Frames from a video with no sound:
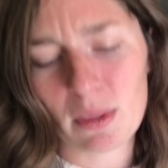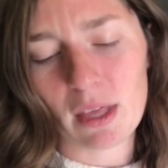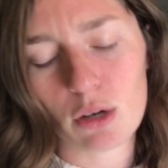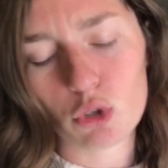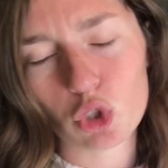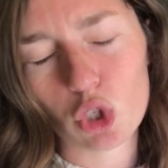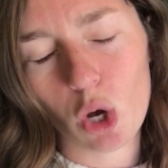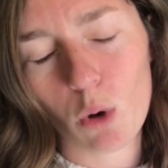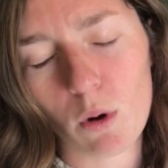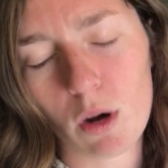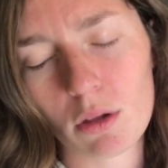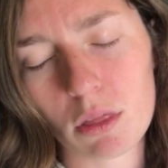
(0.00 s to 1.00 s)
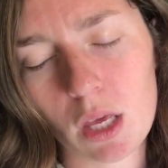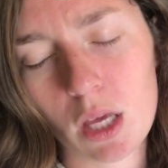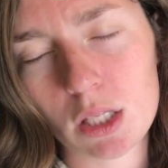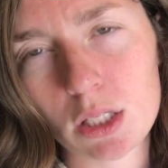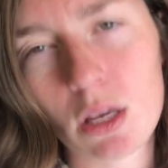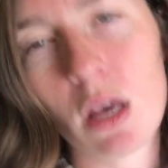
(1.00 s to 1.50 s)
but they are so worth
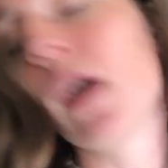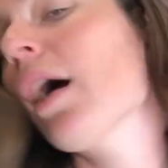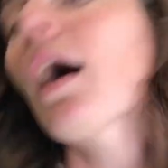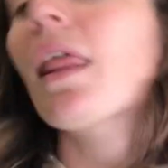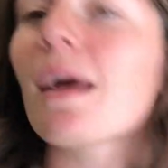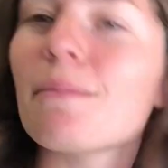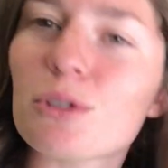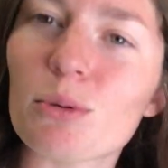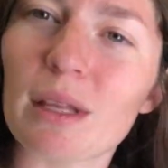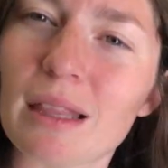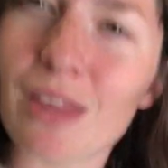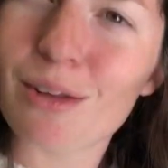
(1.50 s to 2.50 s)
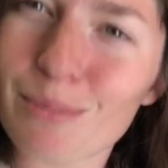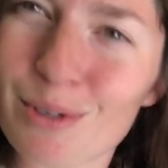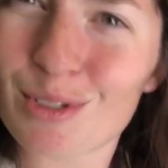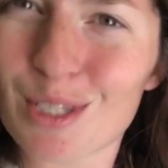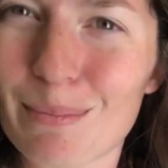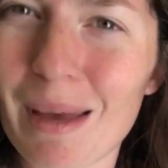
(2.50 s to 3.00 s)
it. And I'm just wearing leather
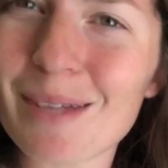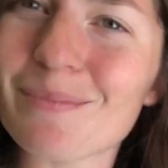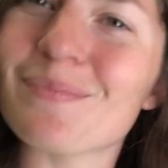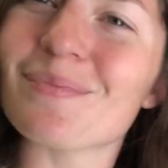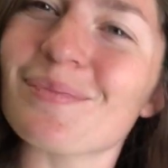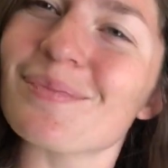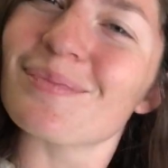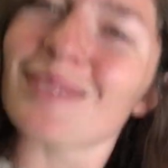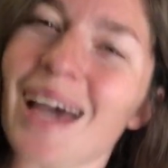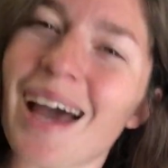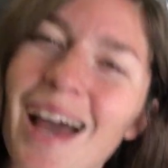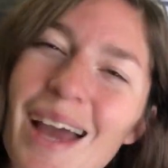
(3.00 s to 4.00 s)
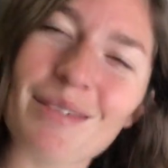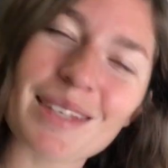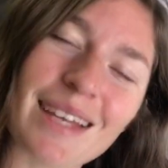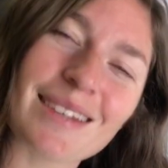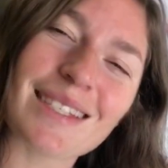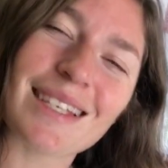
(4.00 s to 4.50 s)
boots, but I will
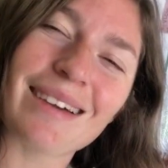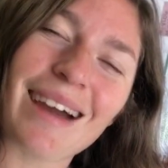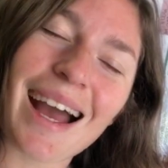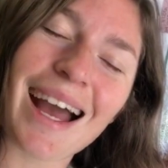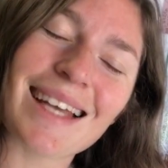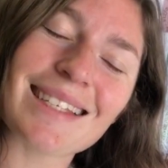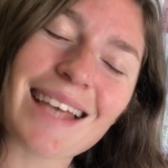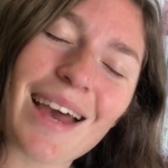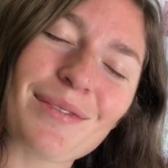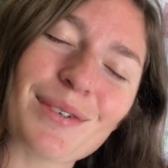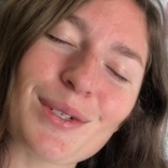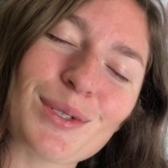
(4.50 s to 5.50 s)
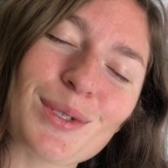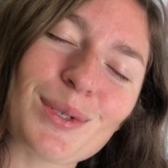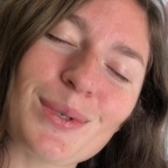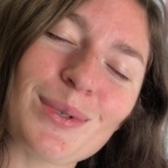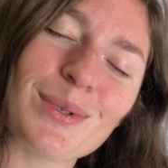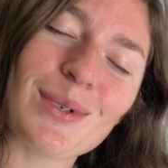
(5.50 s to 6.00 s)
now see you guys after
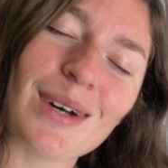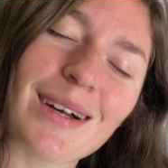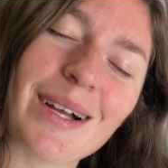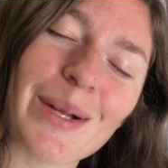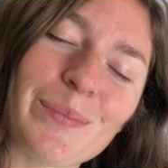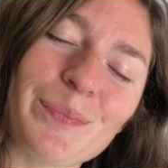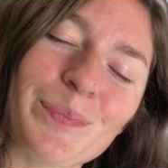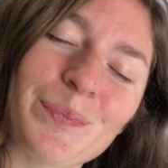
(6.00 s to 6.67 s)
school.